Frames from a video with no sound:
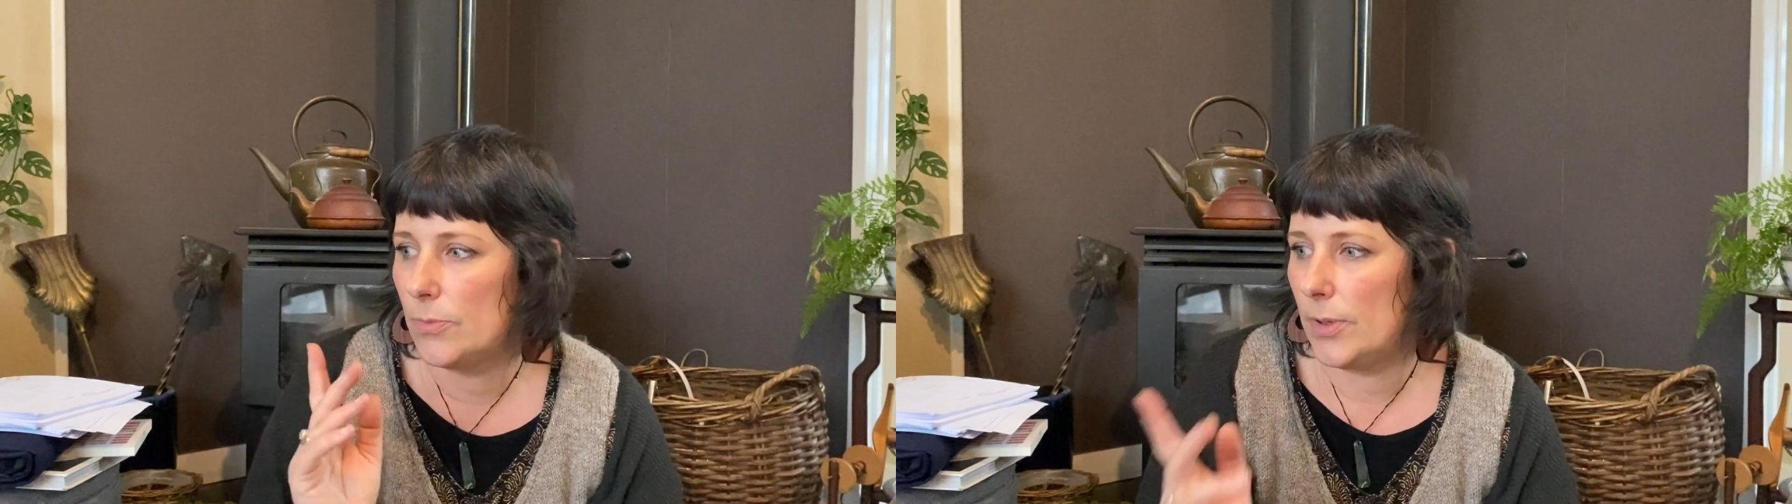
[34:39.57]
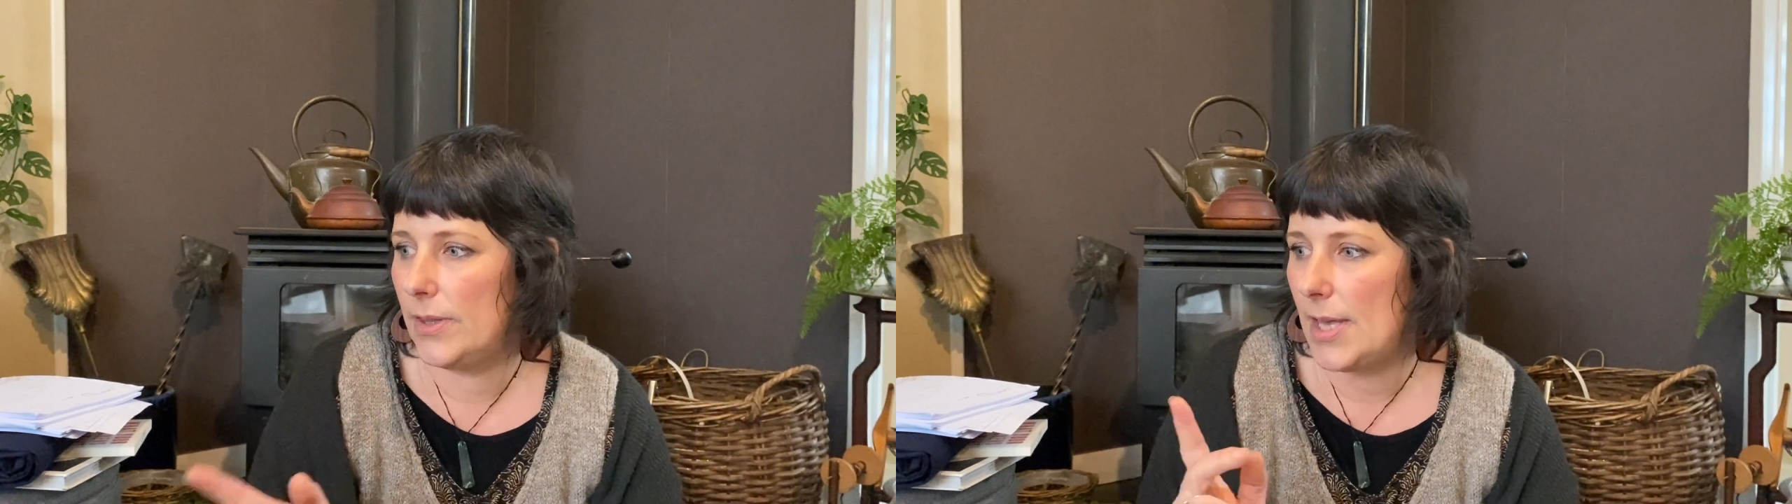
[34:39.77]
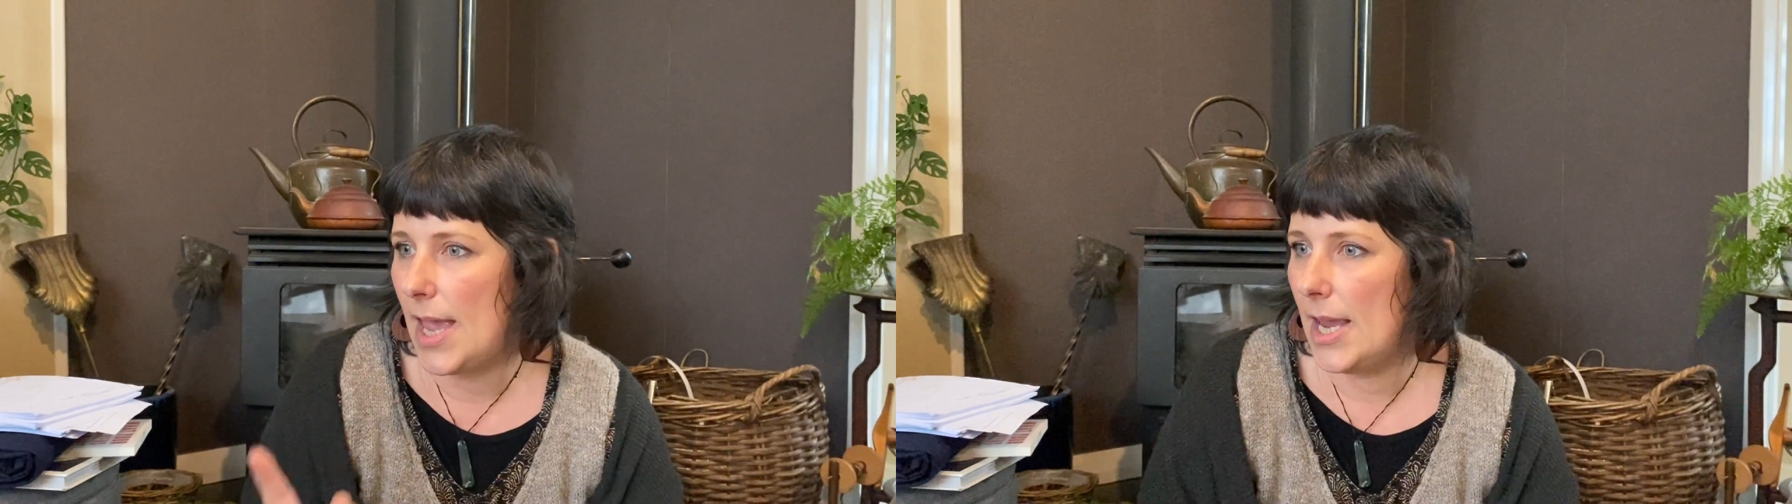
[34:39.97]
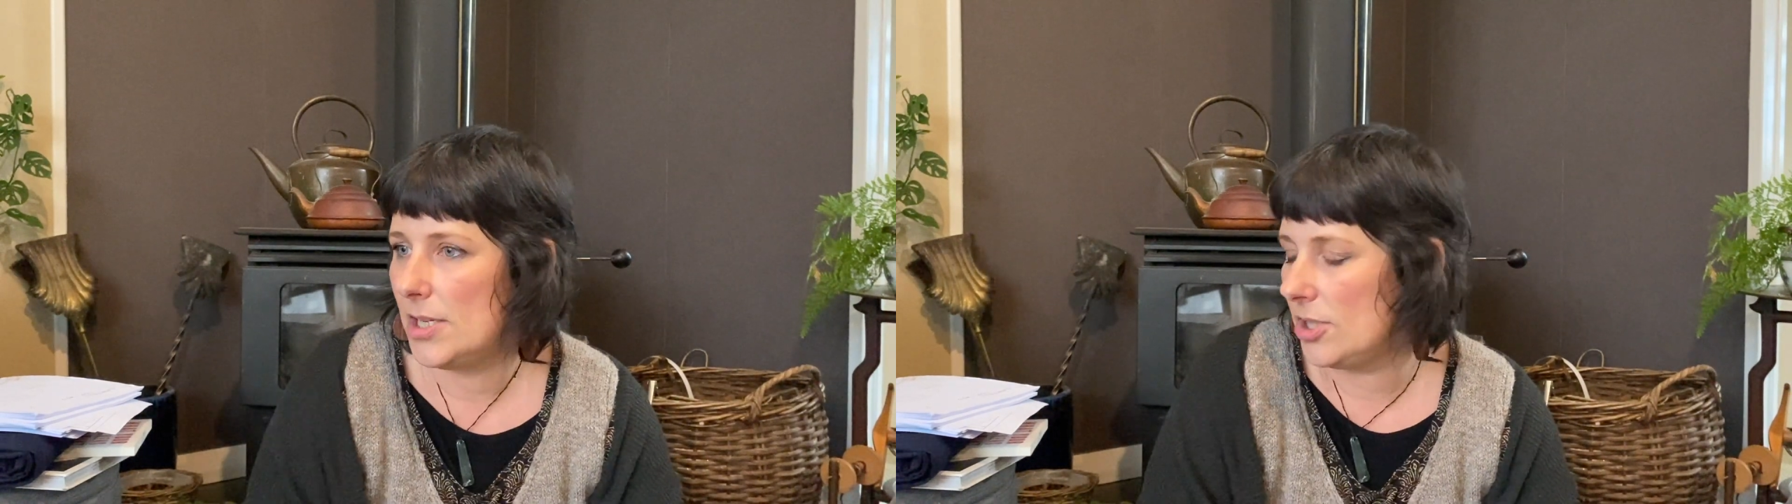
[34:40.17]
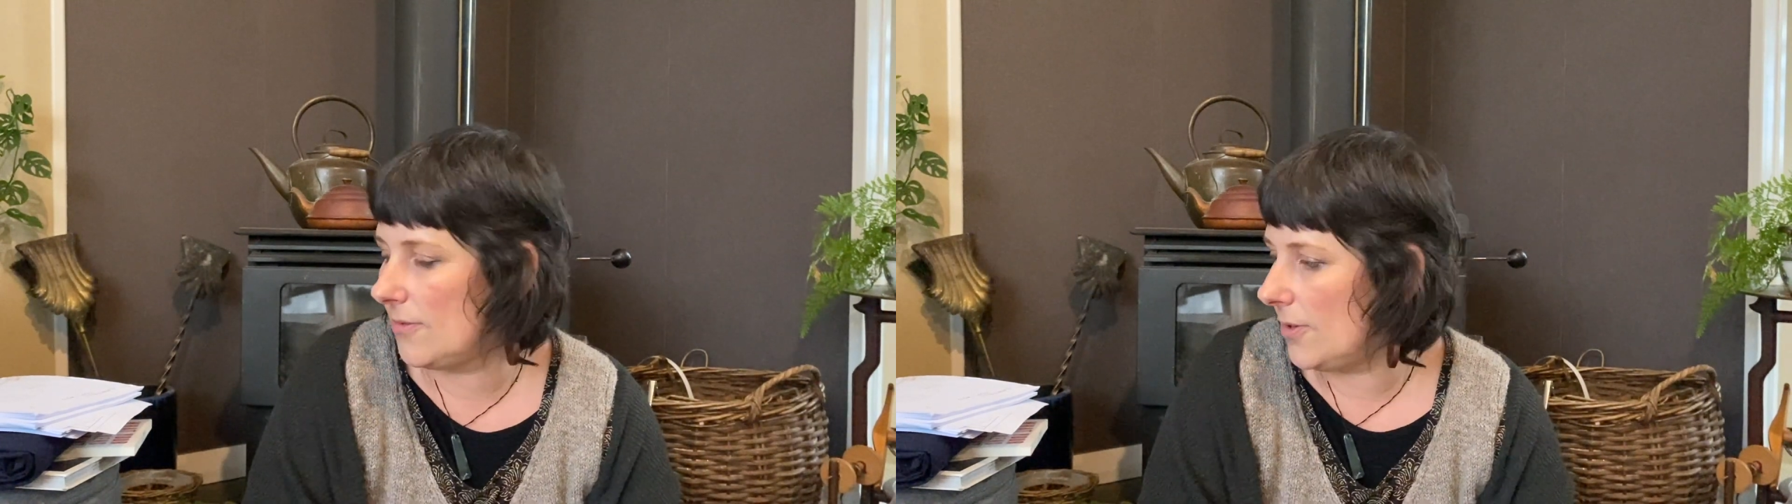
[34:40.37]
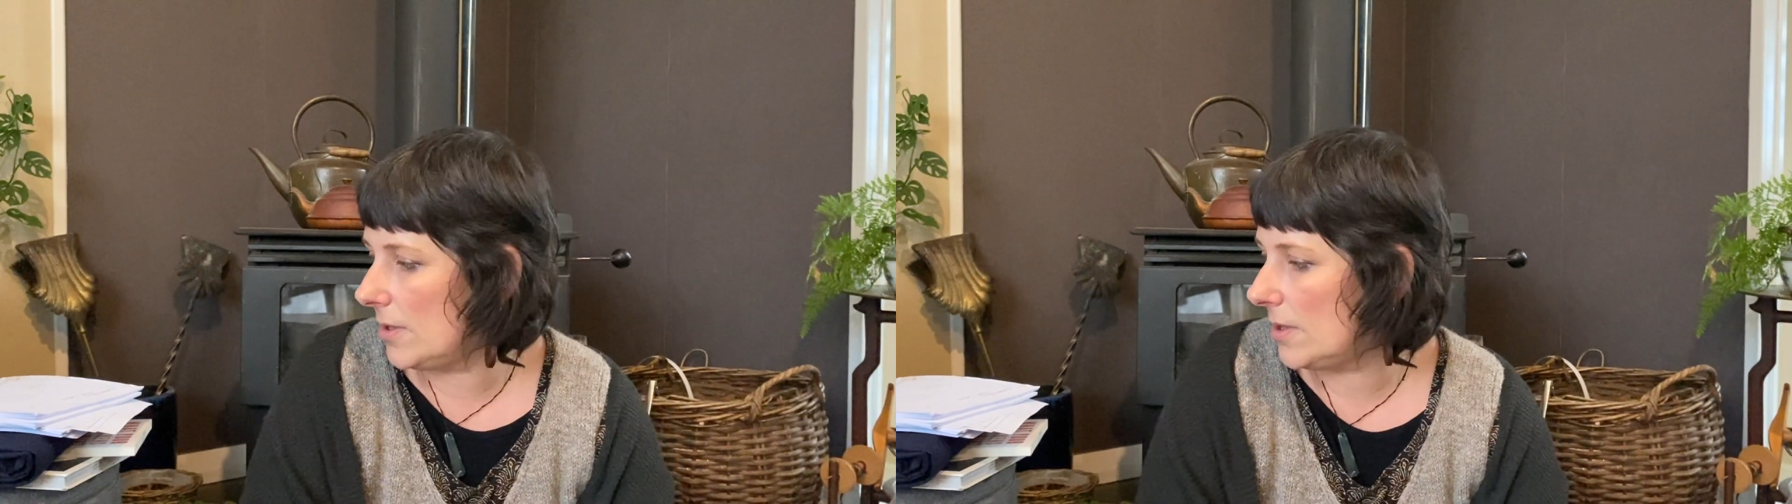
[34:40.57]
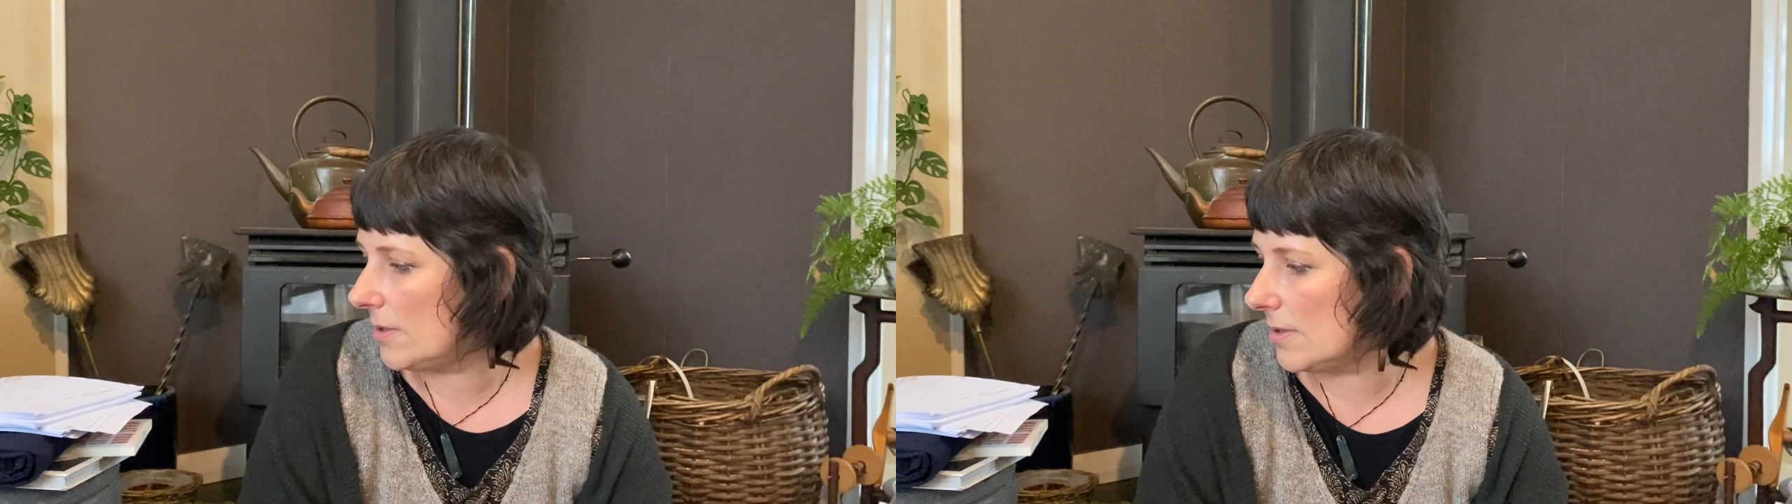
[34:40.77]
with the Ashford